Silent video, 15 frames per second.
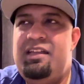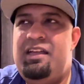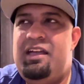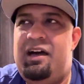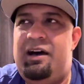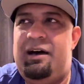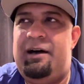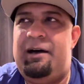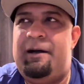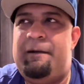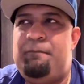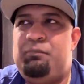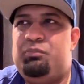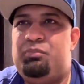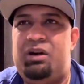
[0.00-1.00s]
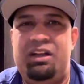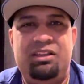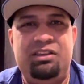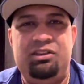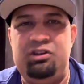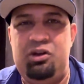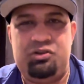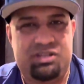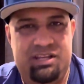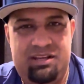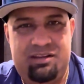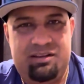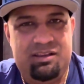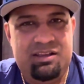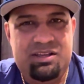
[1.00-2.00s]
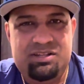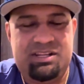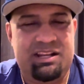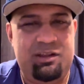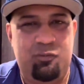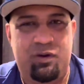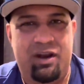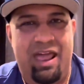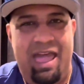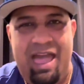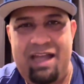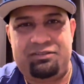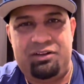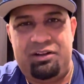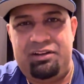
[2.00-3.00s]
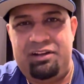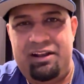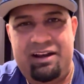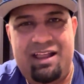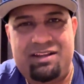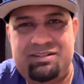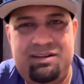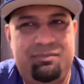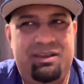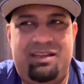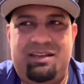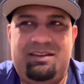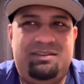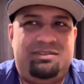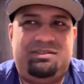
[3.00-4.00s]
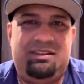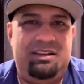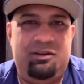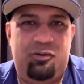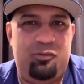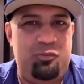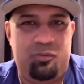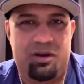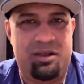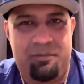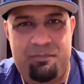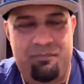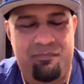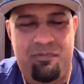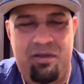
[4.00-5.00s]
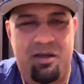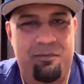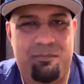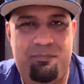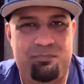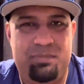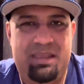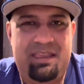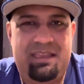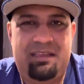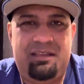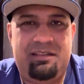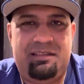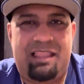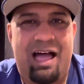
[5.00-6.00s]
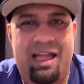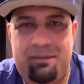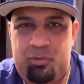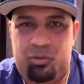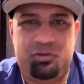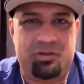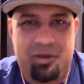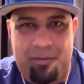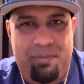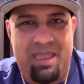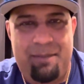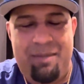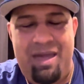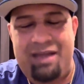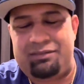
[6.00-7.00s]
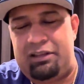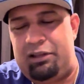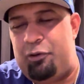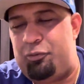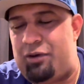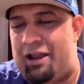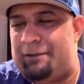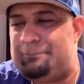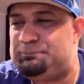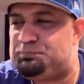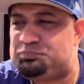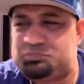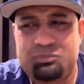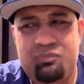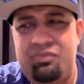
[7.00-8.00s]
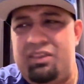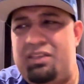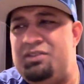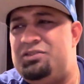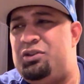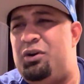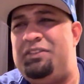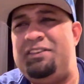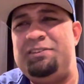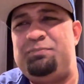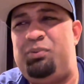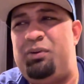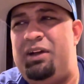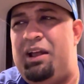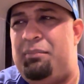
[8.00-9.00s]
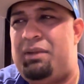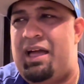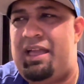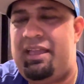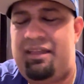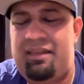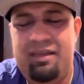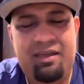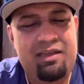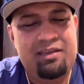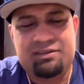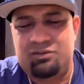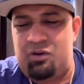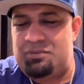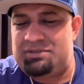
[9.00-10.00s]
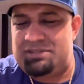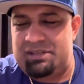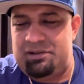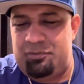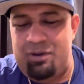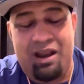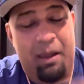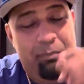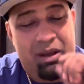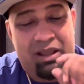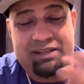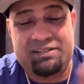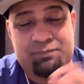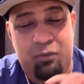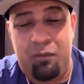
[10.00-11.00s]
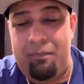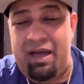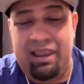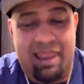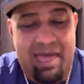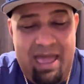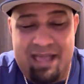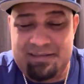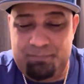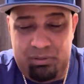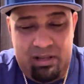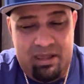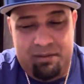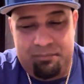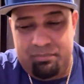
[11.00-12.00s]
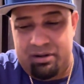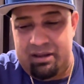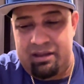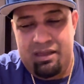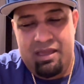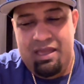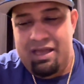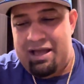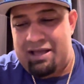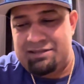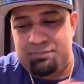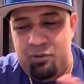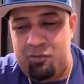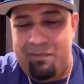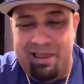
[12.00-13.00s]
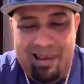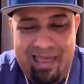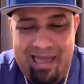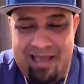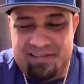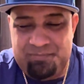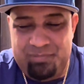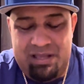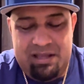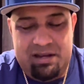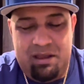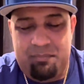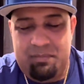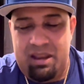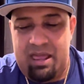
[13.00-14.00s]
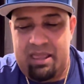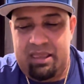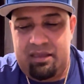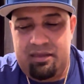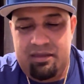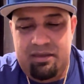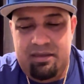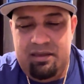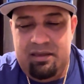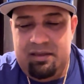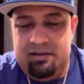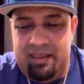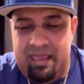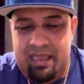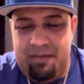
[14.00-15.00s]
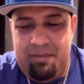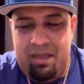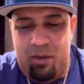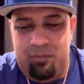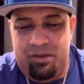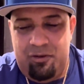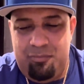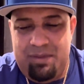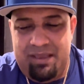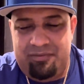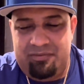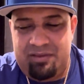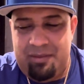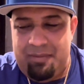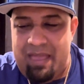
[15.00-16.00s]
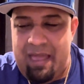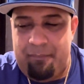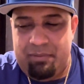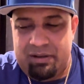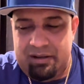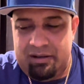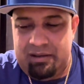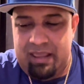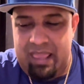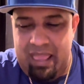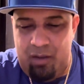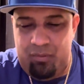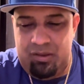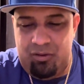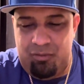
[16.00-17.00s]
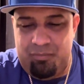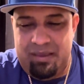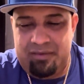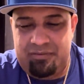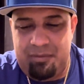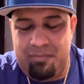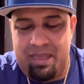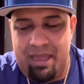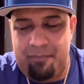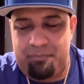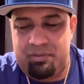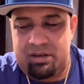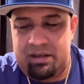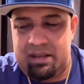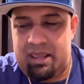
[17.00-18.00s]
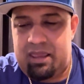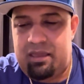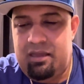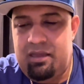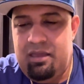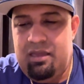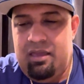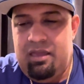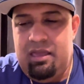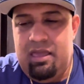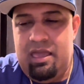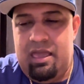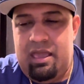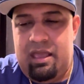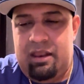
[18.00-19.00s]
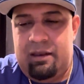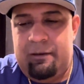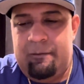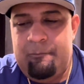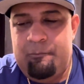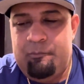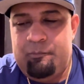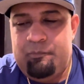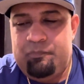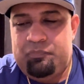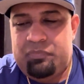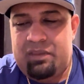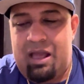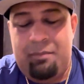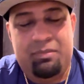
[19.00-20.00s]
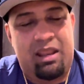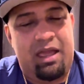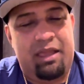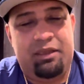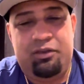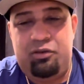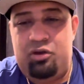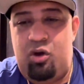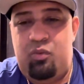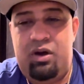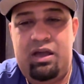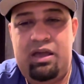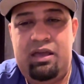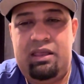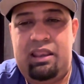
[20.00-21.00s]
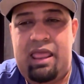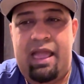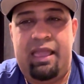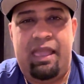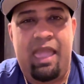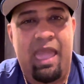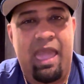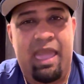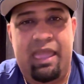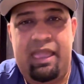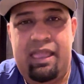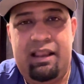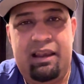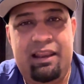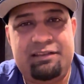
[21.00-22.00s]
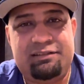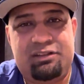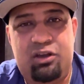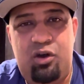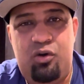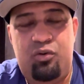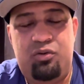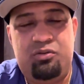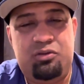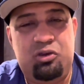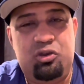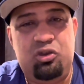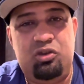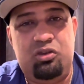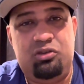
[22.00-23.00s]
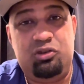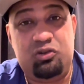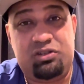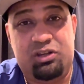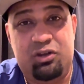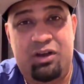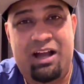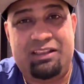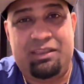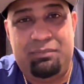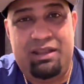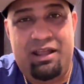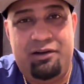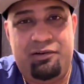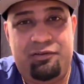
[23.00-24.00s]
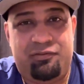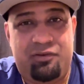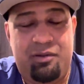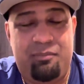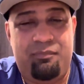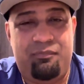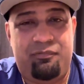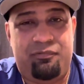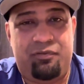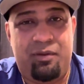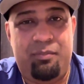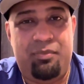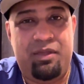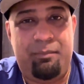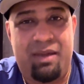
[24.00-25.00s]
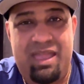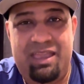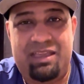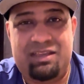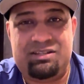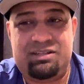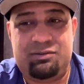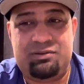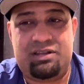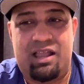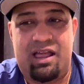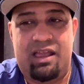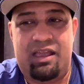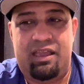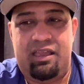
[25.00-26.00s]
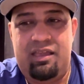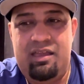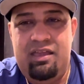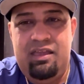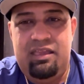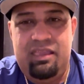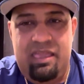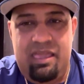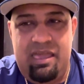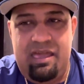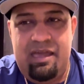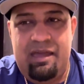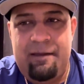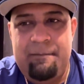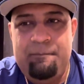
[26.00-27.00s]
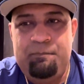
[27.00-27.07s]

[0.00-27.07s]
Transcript: But, you know, she didn't want to act on none of that shit because she don't want to be liable to pay back the loan, right? So at this point, I'm like, so I'm sitting around. I probably smoked my last blunt, bruh. I smoked my last blunt, and I'm like, damn, how we gonna make something happen today? How we gonna make something happen today? And I'm like, you know what? Like, hey, let's go. You still got them letters from the bank? And she was like, yeah.